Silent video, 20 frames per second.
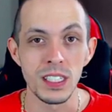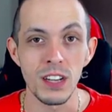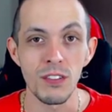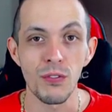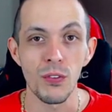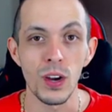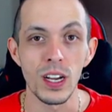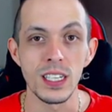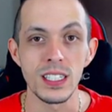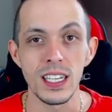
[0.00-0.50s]

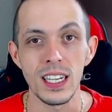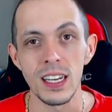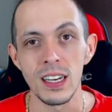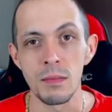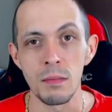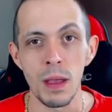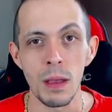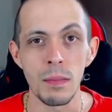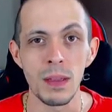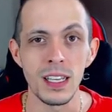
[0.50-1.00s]
different
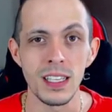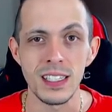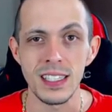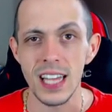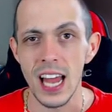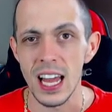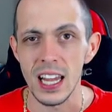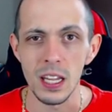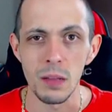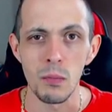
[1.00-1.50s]
and maybe a
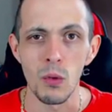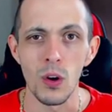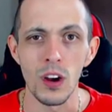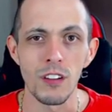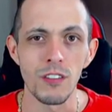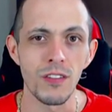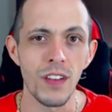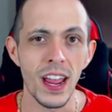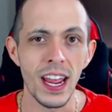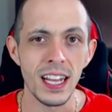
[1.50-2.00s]
slightly
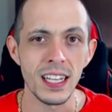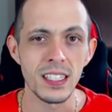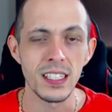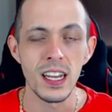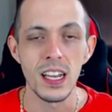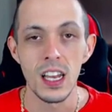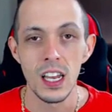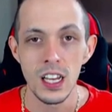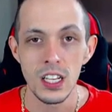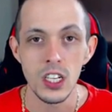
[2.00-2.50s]
more advanced
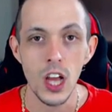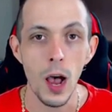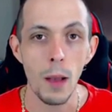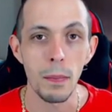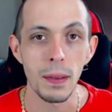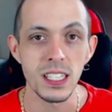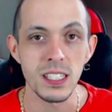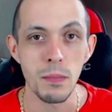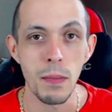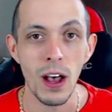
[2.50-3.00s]
advanced
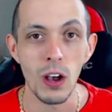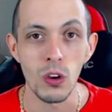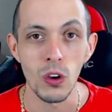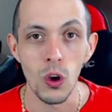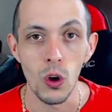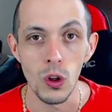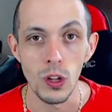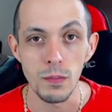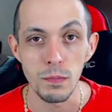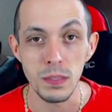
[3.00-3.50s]
topics
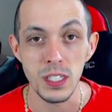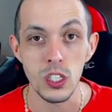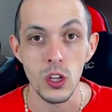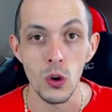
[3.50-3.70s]
about gulp,